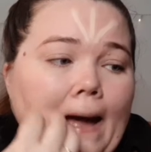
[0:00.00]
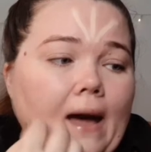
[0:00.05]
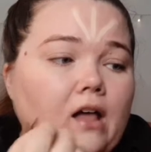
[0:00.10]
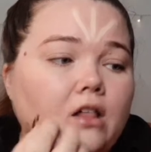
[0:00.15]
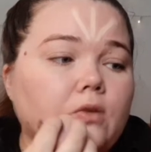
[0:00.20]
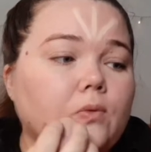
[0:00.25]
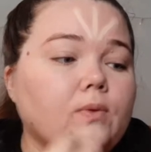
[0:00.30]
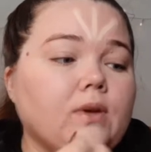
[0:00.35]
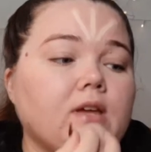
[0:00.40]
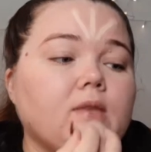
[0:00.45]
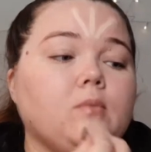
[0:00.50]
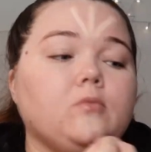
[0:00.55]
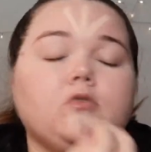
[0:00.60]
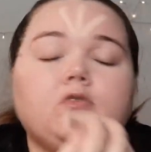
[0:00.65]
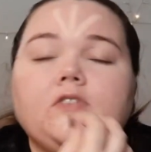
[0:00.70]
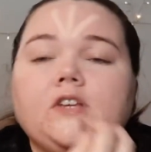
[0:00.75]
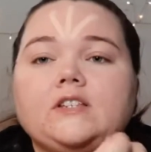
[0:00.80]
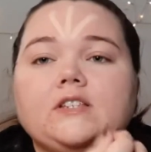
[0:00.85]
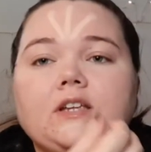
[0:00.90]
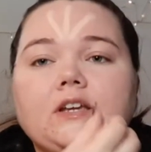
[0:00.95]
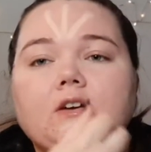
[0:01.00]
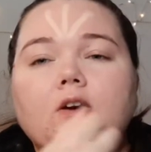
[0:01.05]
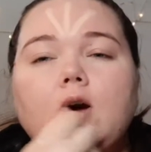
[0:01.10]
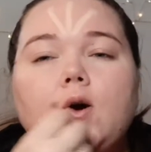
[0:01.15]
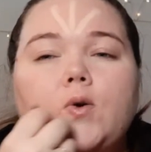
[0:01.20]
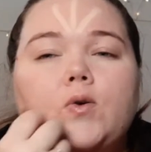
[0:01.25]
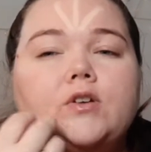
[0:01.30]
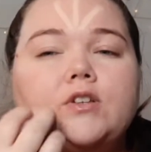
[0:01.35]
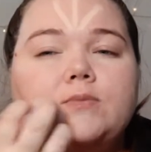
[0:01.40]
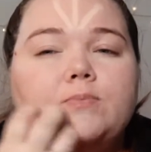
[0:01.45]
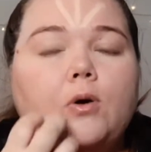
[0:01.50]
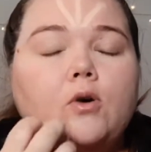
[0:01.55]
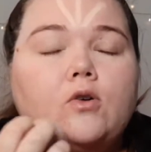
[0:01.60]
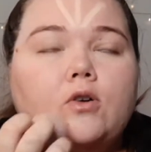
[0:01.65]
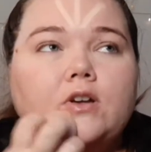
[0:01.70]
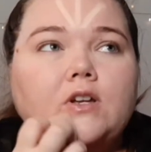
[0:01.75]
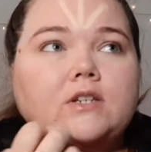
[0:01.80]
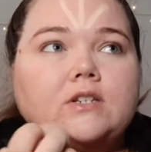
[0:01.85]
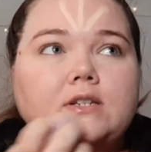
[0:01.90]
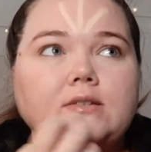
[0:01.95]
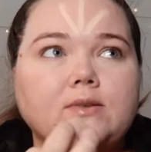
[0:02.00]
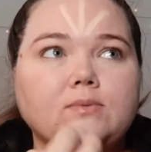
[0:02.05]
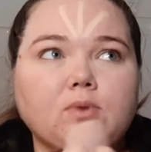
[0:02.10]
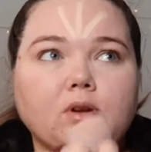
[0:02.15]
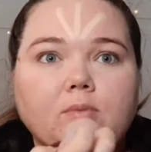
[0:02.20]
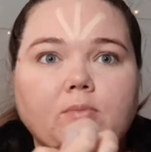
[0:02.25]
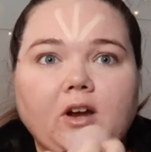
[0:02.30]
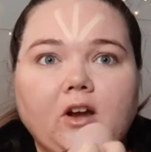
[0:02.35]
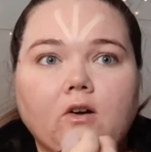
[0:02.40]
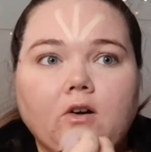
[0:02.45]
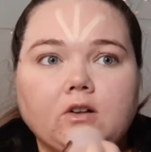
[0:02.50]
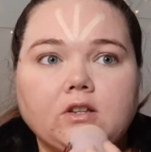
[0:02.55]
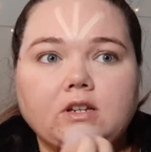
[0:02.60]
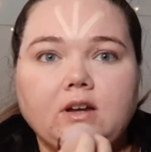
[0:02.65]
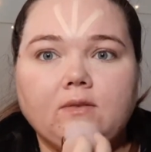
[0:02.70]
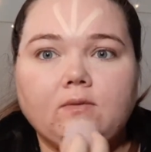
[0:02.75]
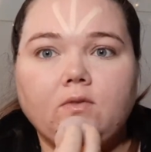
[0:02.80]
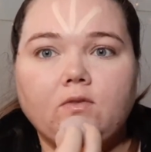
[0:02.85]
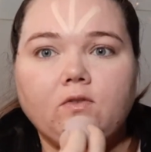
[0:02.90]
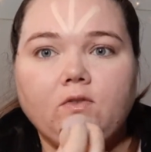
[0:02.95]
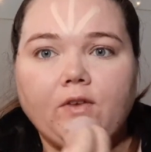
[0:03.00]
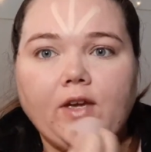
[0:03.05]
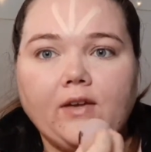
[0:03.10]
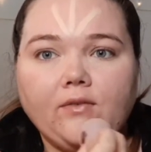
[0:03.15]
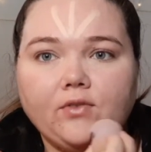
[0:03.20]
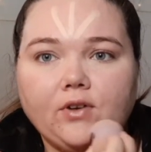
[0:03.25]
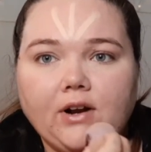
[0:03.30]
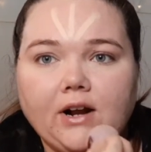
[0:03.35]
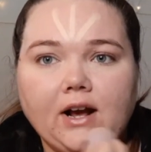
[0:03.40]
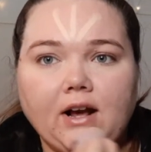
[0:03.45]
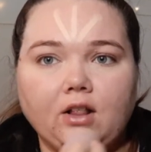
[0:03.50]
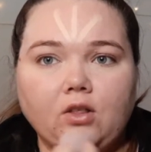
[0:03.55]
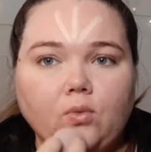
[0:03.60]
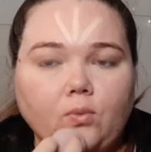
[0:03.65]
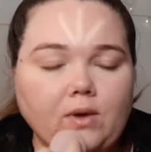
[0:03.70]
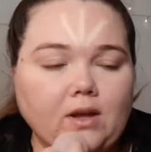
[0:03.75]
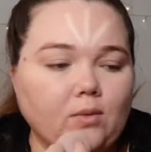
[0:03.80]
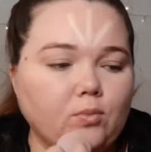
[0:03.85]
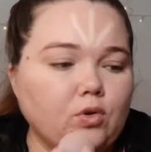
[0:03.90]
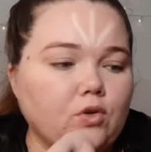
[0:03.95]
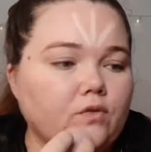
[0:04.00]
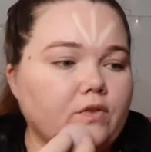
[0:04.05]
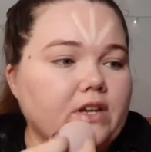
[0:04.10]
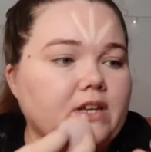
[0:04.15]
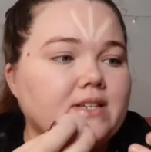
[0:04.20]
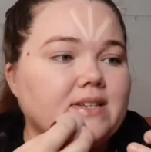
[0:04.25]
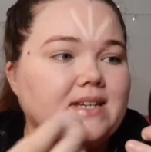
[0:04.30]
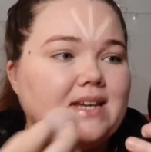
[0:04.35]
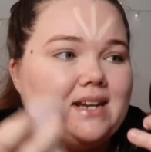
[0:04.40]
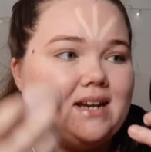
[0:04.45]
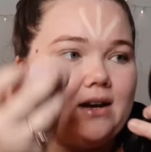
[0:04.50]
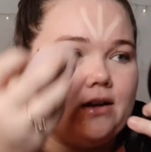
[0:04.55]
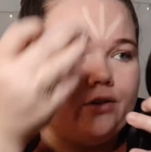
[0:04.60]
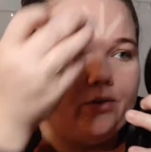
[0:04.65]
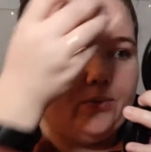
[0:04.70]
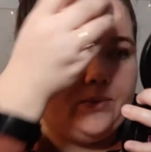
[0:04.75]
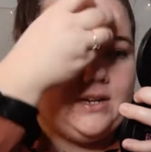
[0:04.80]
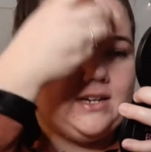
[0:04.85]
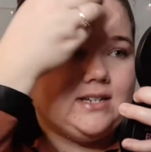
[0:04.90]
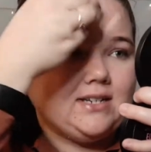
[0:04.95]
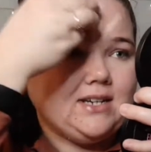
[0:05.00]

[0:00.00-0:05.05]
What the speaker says: Halloween movies, like Hocus Pocus is one of my all-time favorite Halloween movies, and Halloween